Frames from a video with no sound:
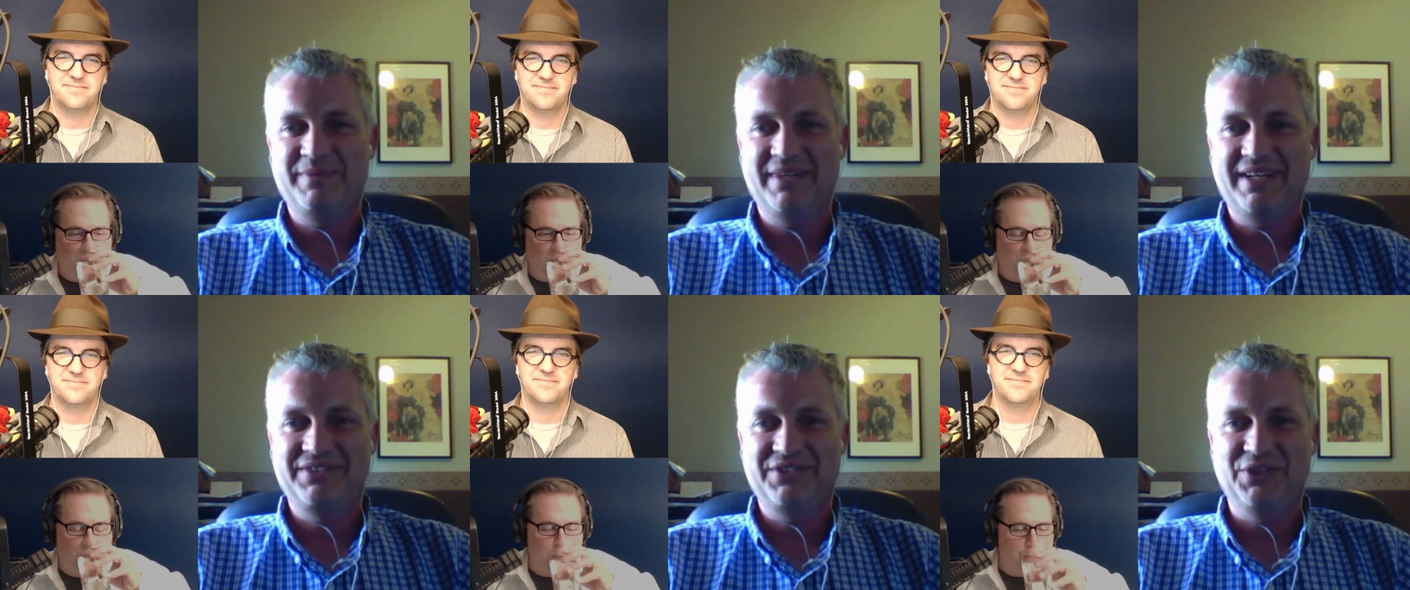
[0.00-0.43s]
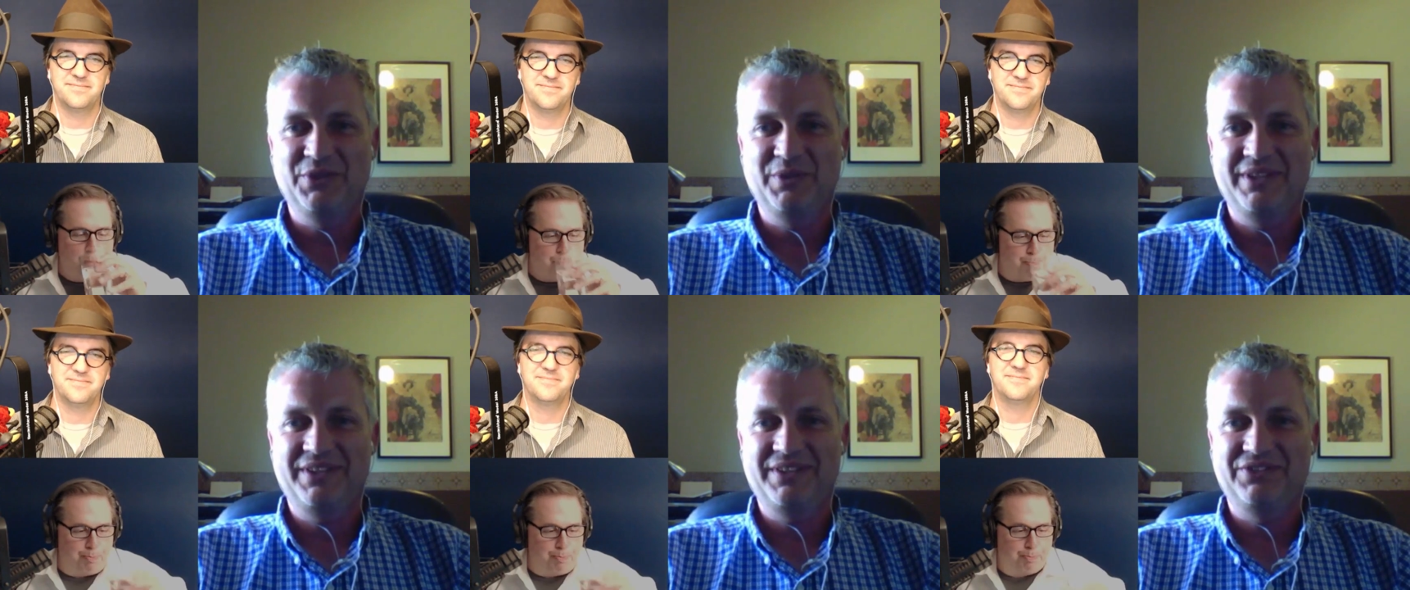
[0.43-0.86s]
Speaker 1: from high
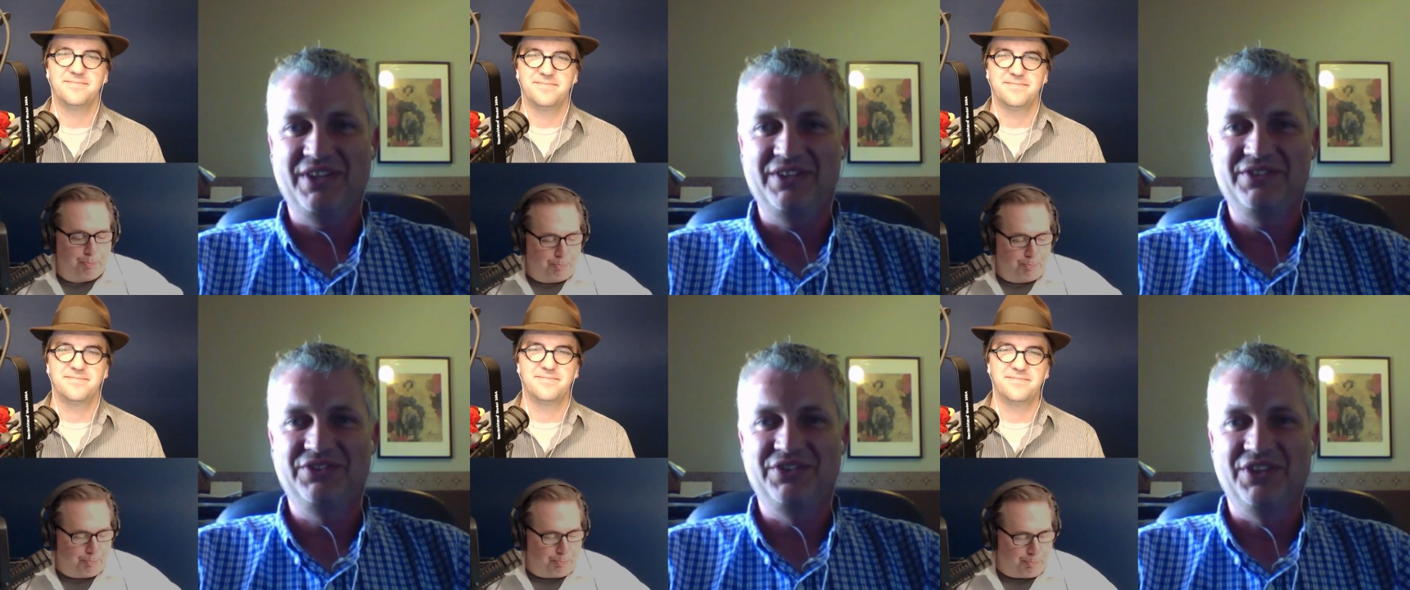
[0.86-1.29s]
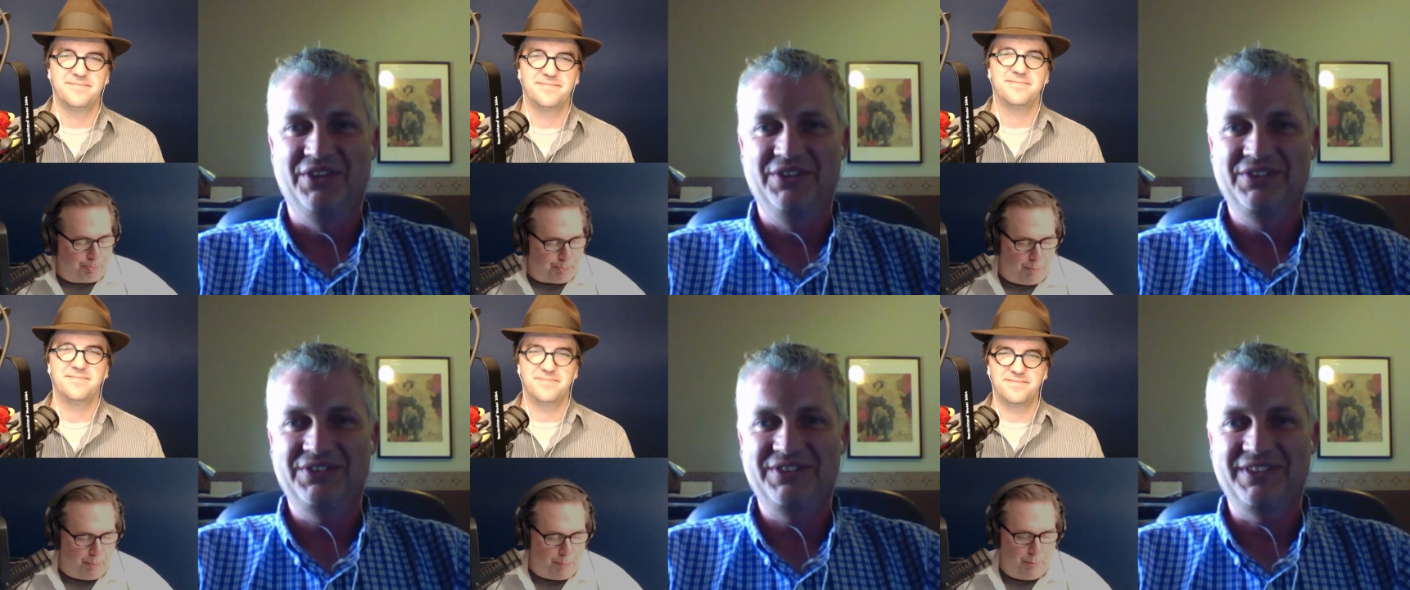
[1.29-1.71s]
school with Jason
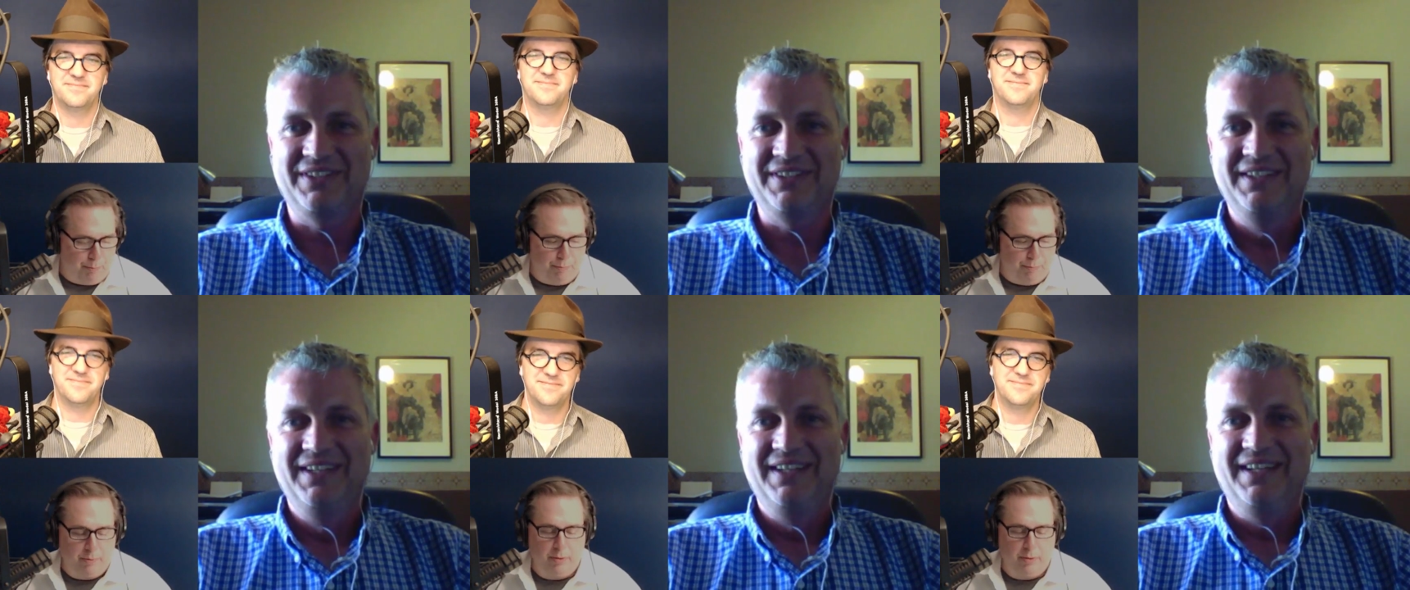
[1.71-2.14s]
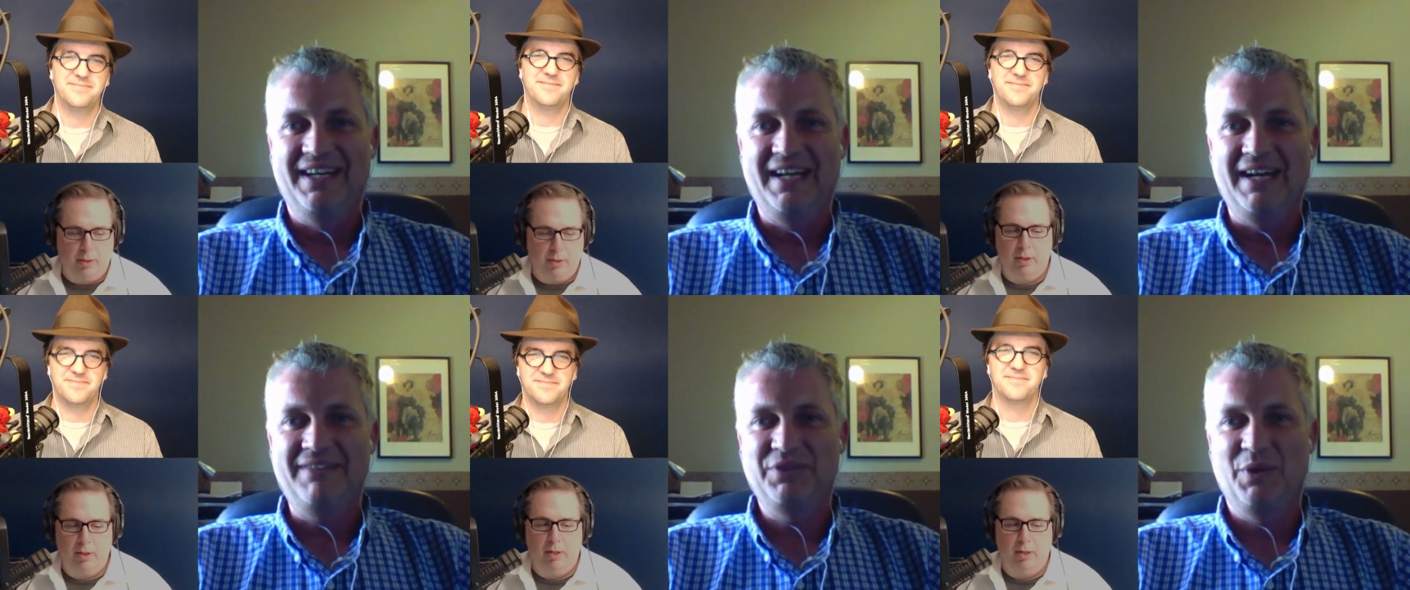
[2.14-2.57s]
Jones, so I
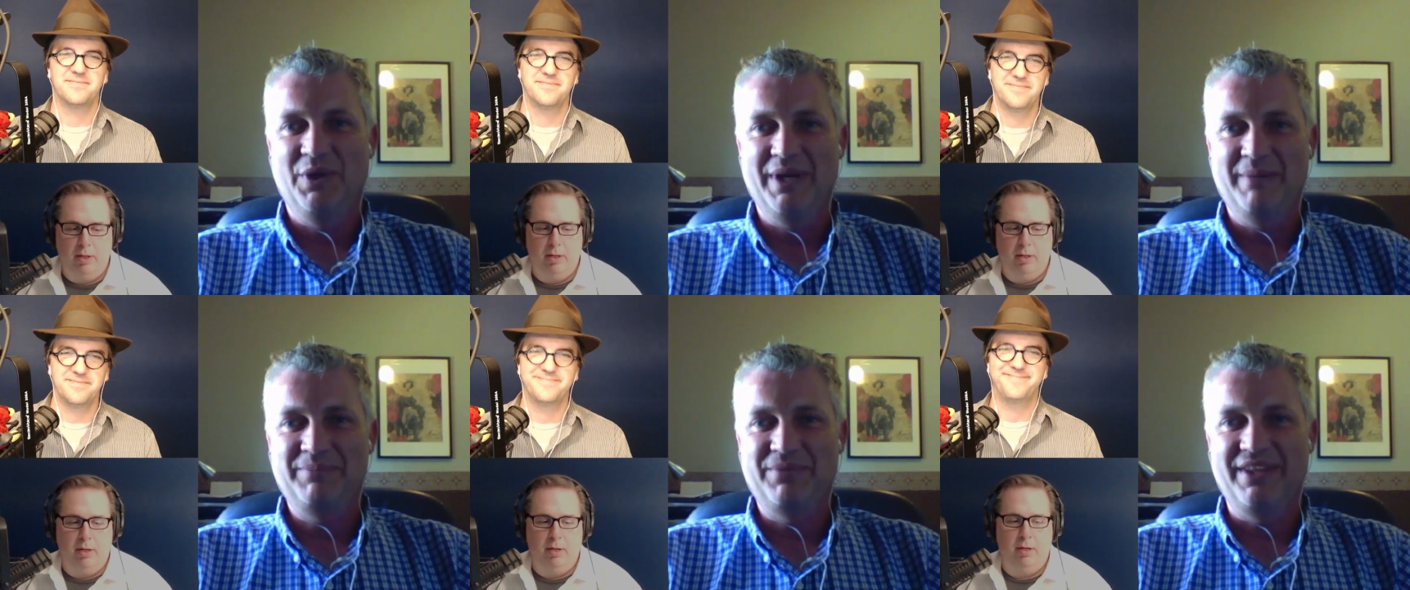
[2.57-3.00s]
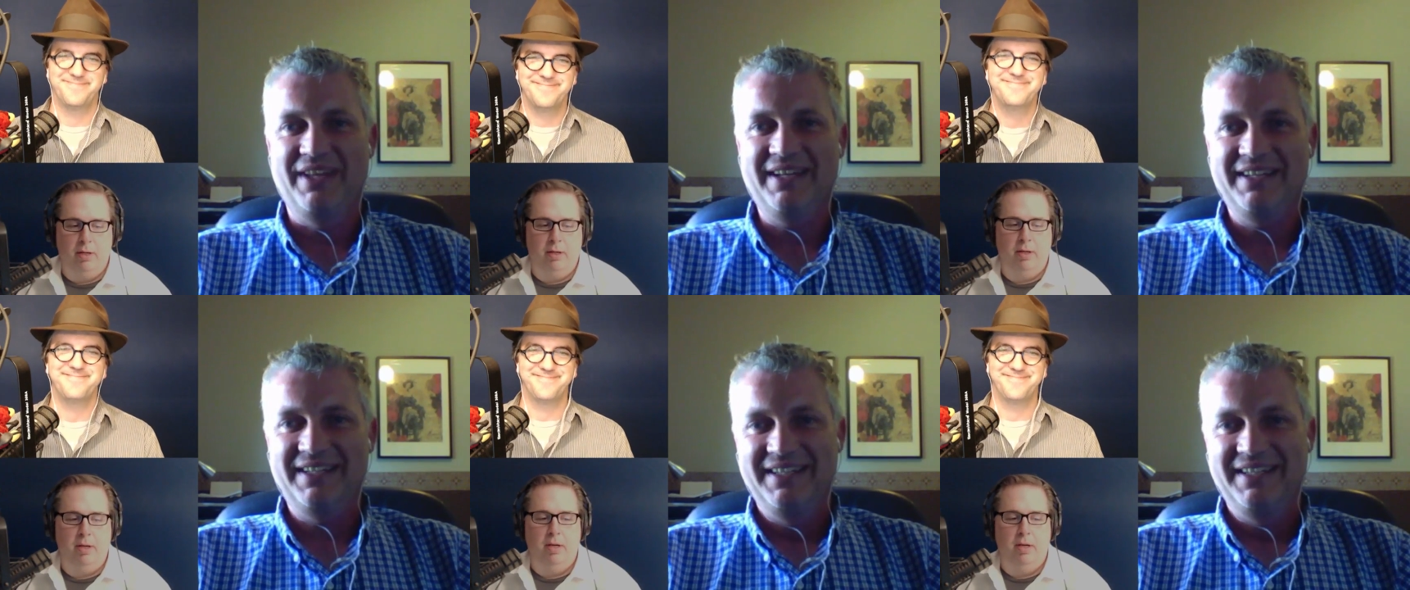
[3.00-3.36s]
have to own up to that.